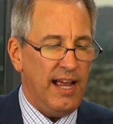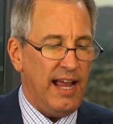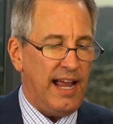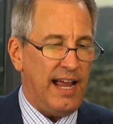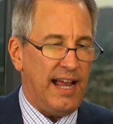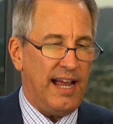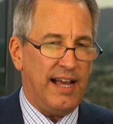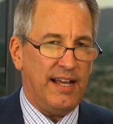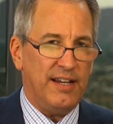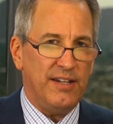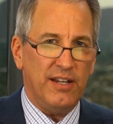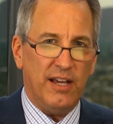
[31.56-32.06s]

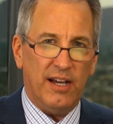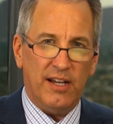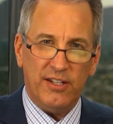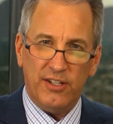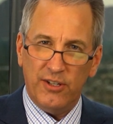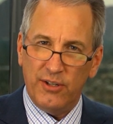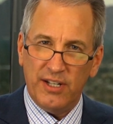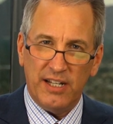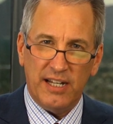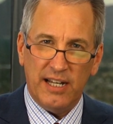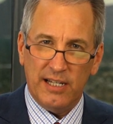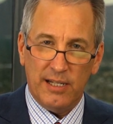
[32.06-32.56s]
and you
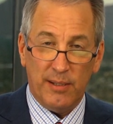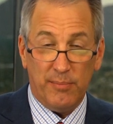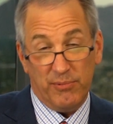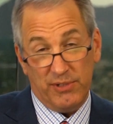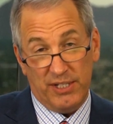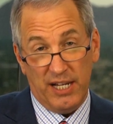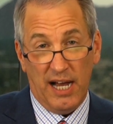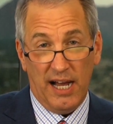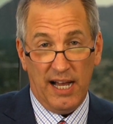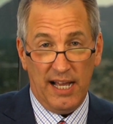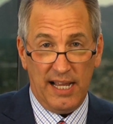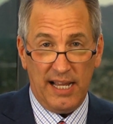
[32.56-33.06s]
could end up
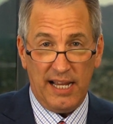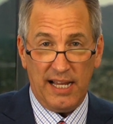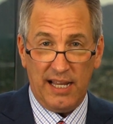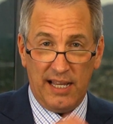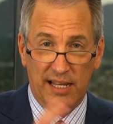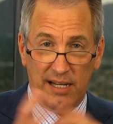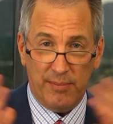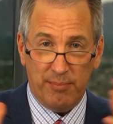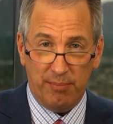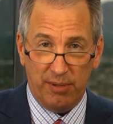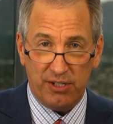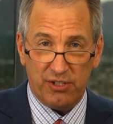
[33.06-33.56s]
dying
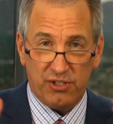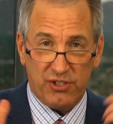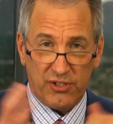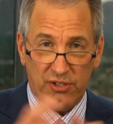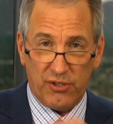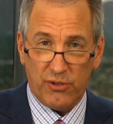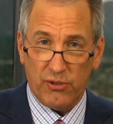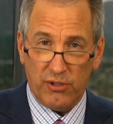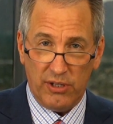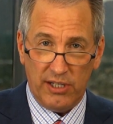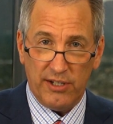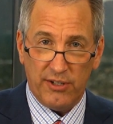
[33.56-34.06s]
at a much
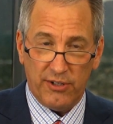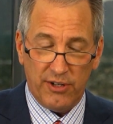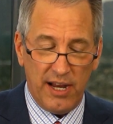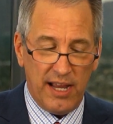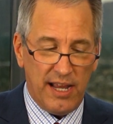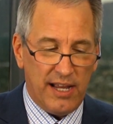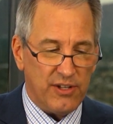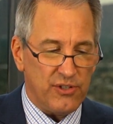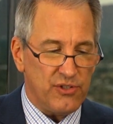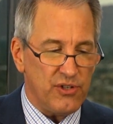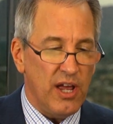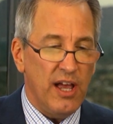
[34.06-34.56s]
earlier
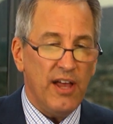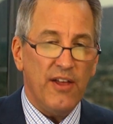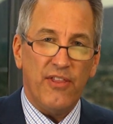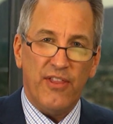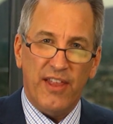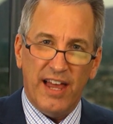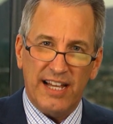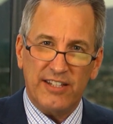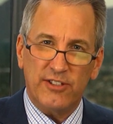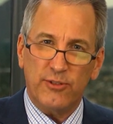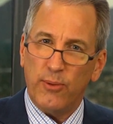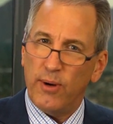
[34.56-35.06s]
age.
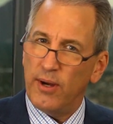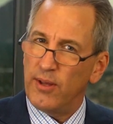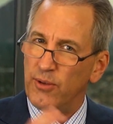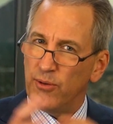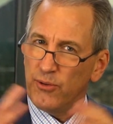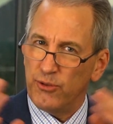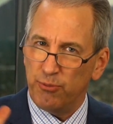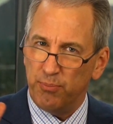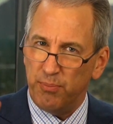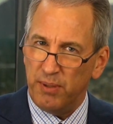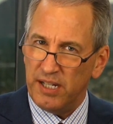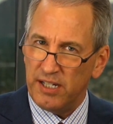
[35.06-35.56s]
That's why there
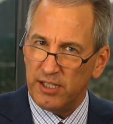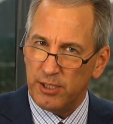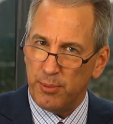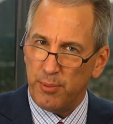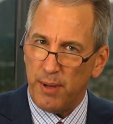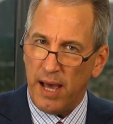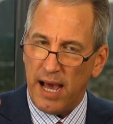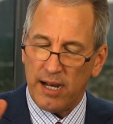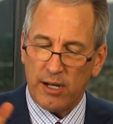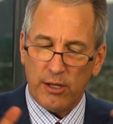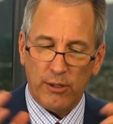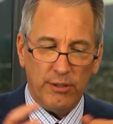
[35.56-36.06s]
was big
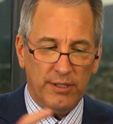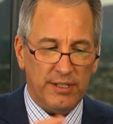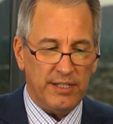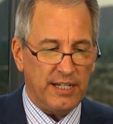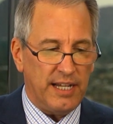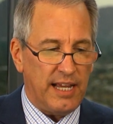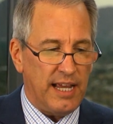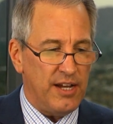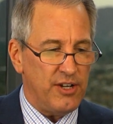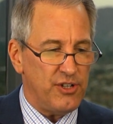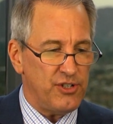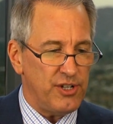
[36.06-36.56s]
tobacco
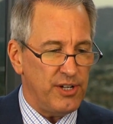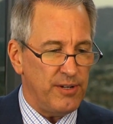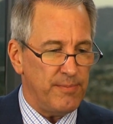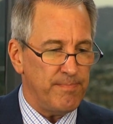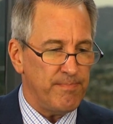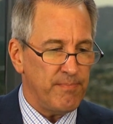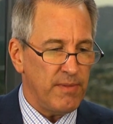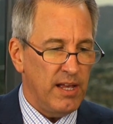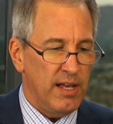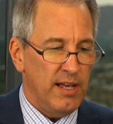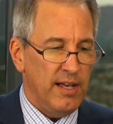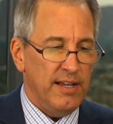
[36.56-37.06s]
litigation.
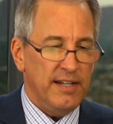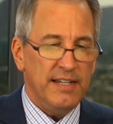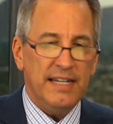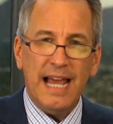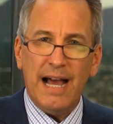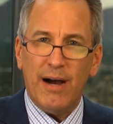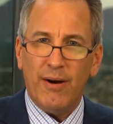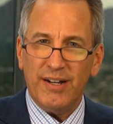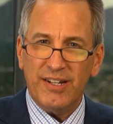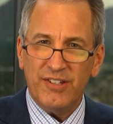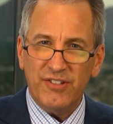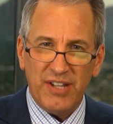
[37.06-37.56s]

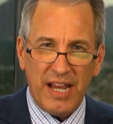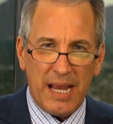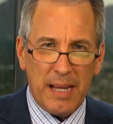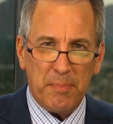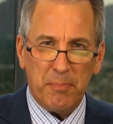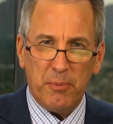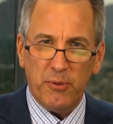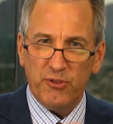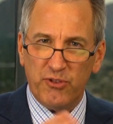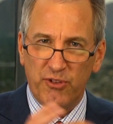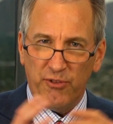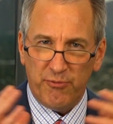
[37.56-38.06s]
Now,
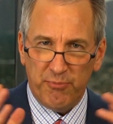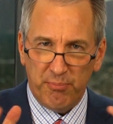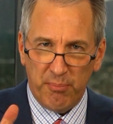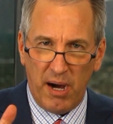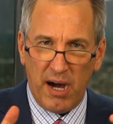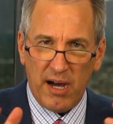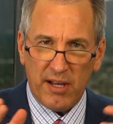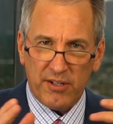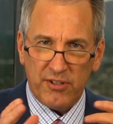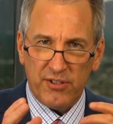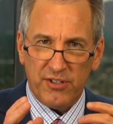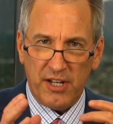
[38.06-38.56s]
examples of
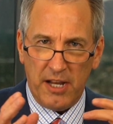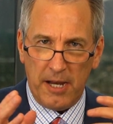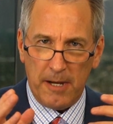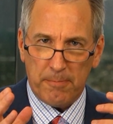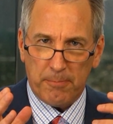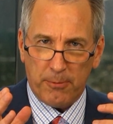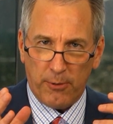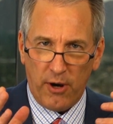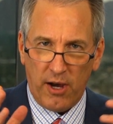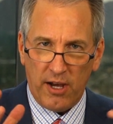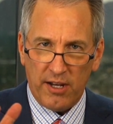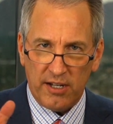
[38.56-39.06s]
modern day
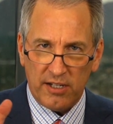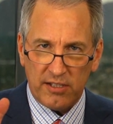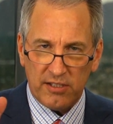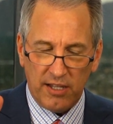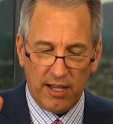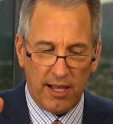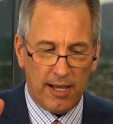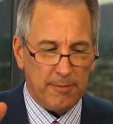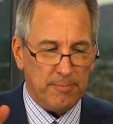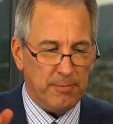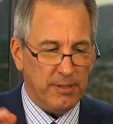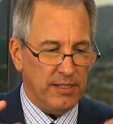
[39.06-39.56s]
product
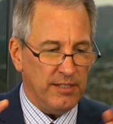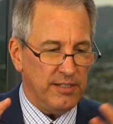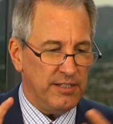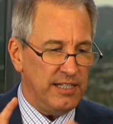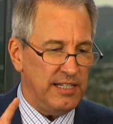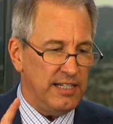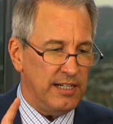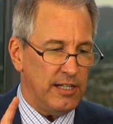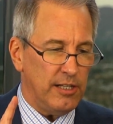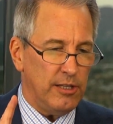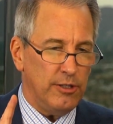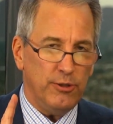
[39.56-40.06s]

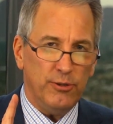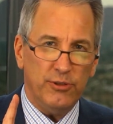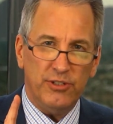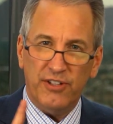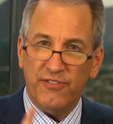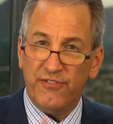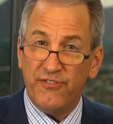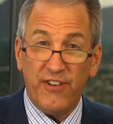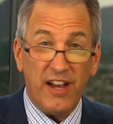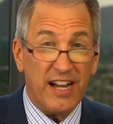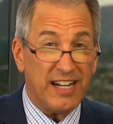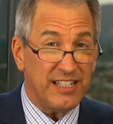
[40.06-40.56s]
liability include
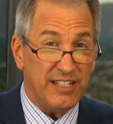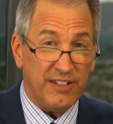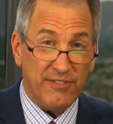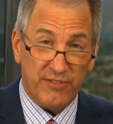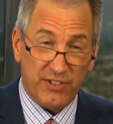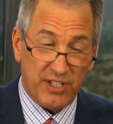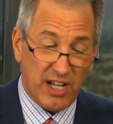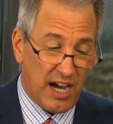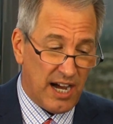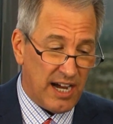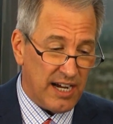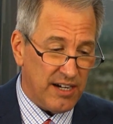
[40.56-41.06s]
defective
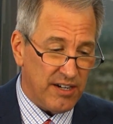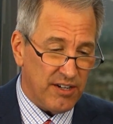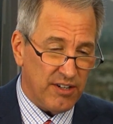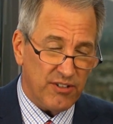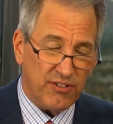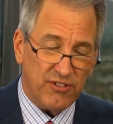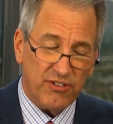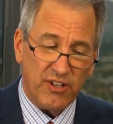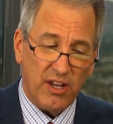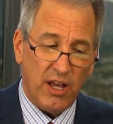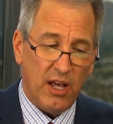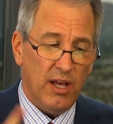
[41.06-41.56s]

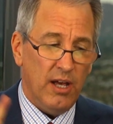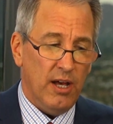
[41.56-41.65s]
tires,